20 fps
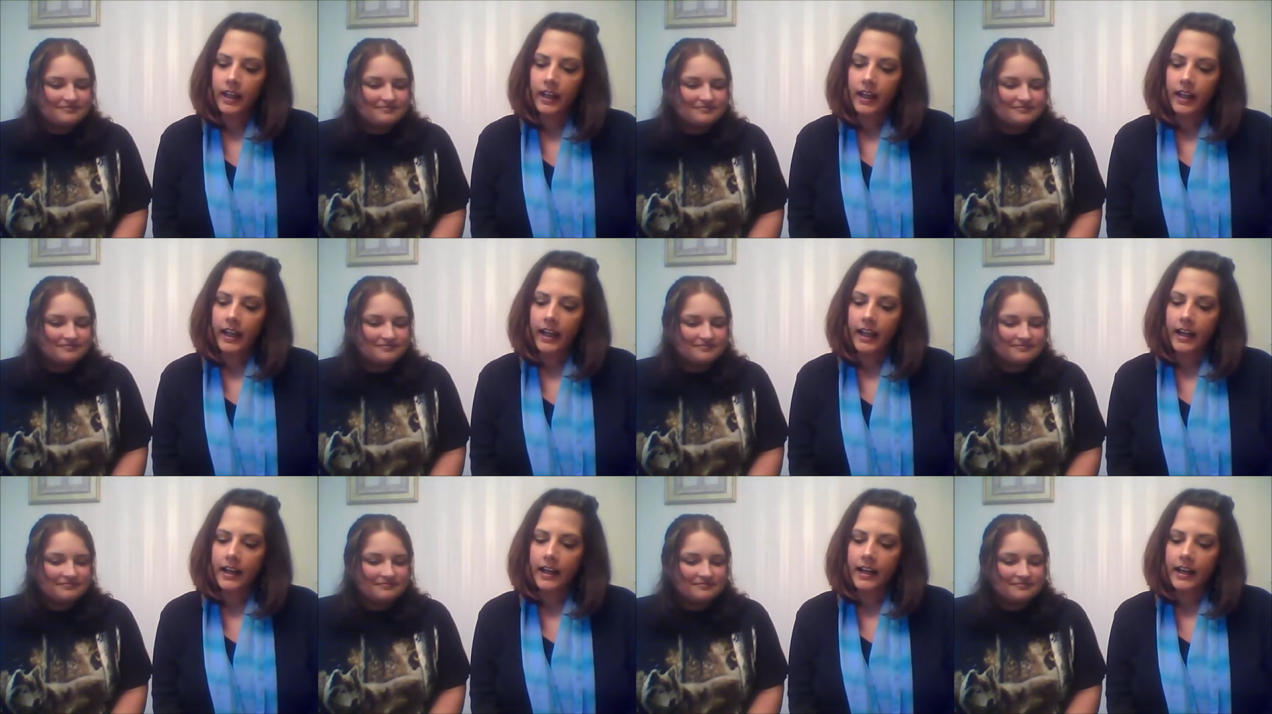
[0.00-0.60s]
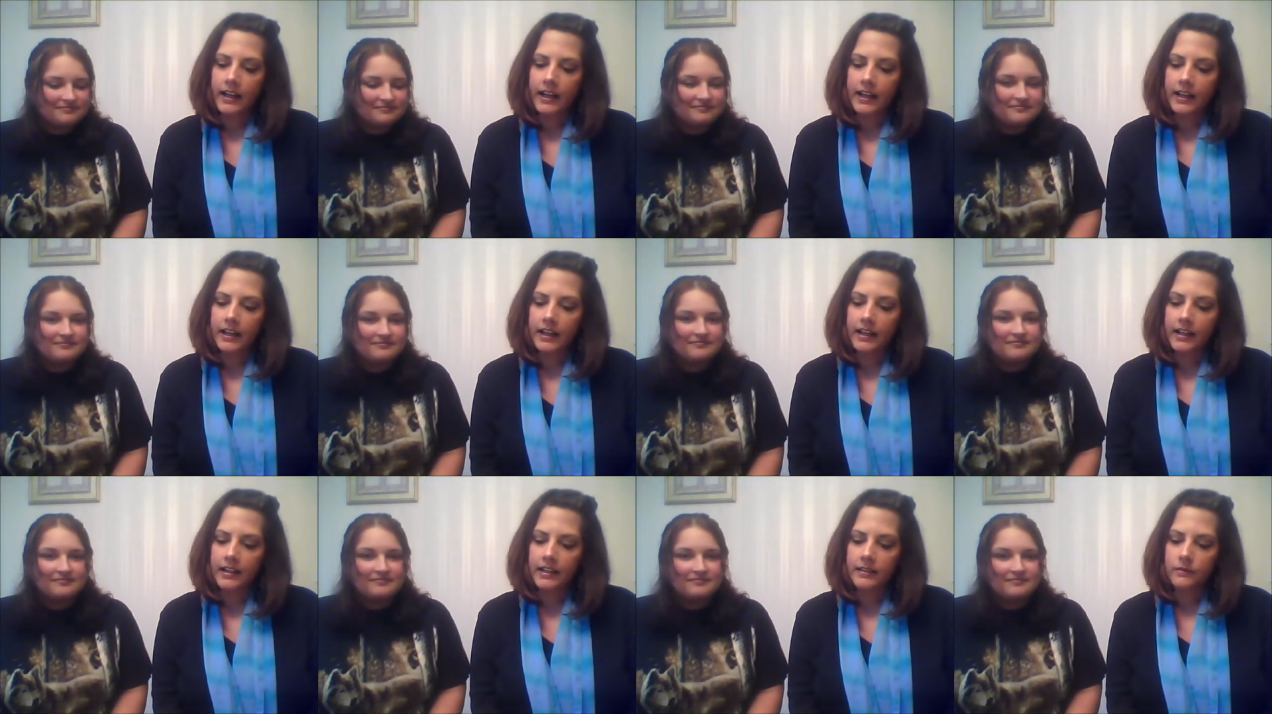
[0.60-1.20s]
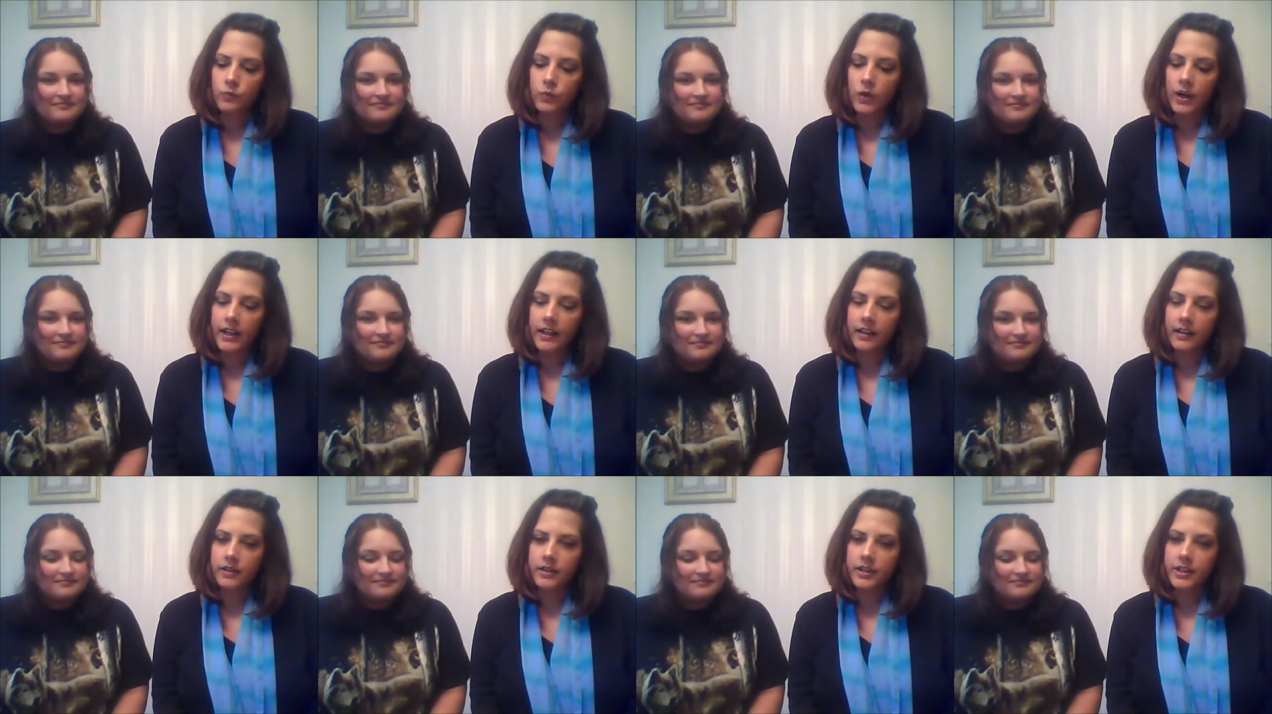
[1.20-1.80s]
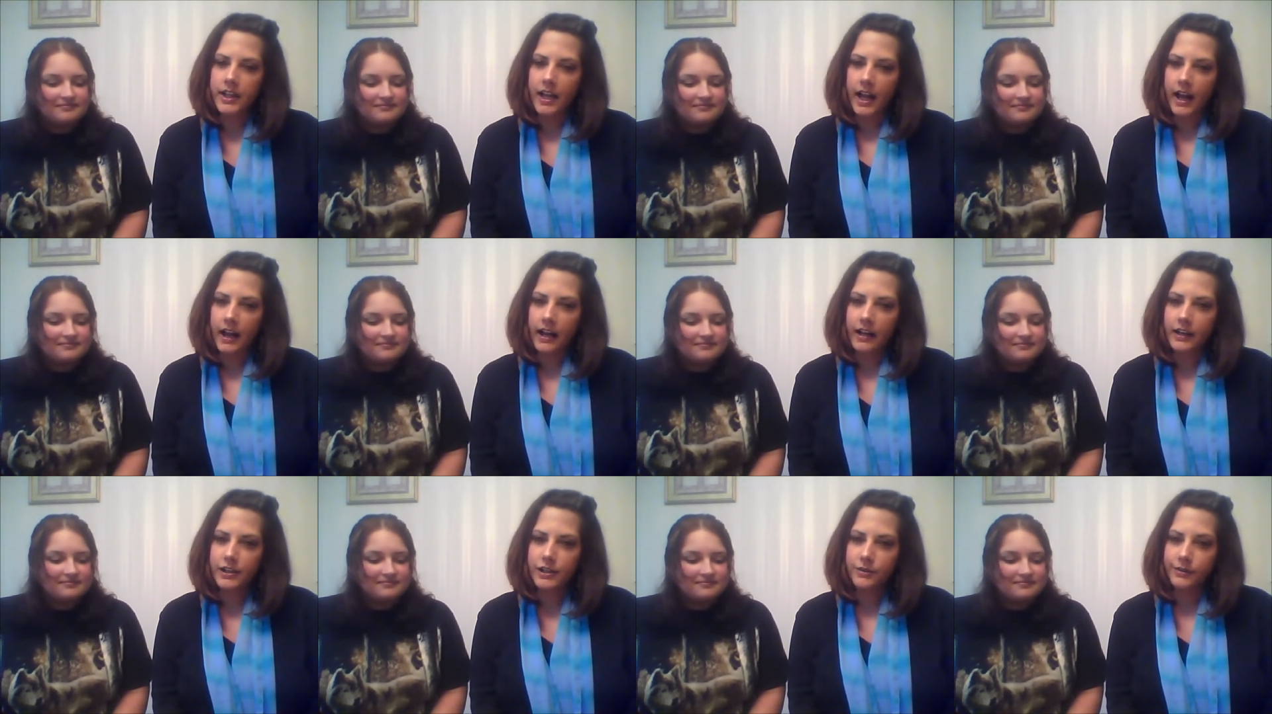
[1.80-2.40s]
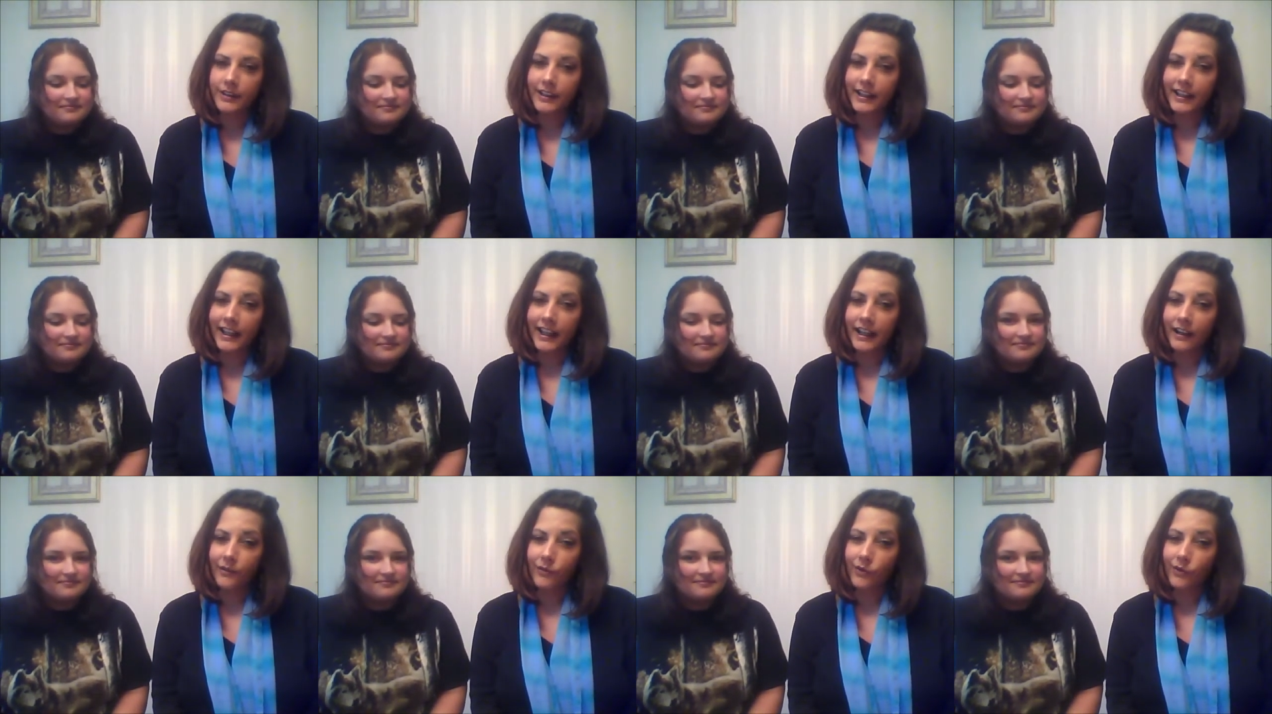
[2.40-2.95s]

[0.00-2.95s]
Speaker 1: And one year she actually